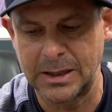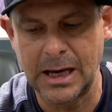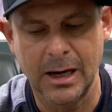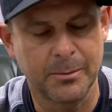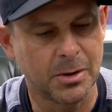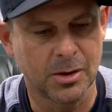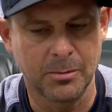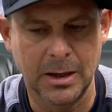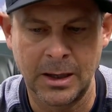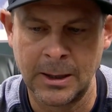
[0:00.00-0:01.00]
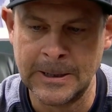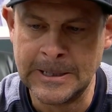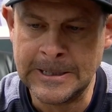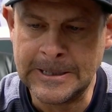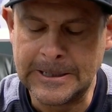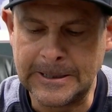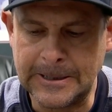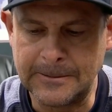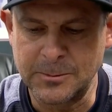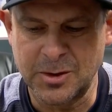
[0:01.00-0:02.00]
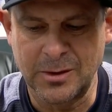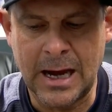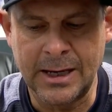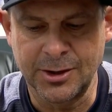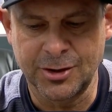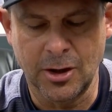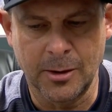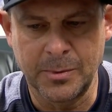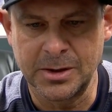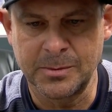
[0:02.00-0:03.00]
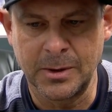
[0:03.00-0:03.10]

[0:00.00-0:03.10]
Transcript: He got up a little bit, so not his sharpest.